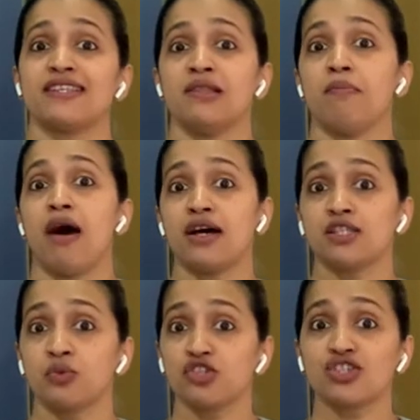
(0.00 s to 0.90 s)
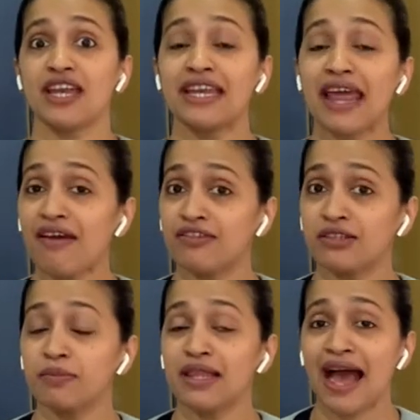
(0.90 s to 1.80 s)
mass, which is
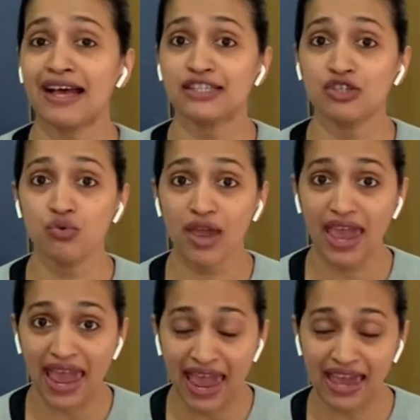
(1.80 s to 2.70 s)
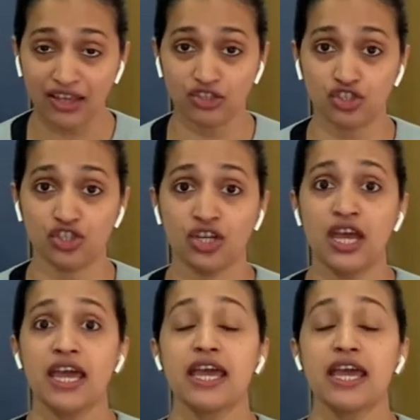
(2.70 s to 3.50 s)
inevitable as you age,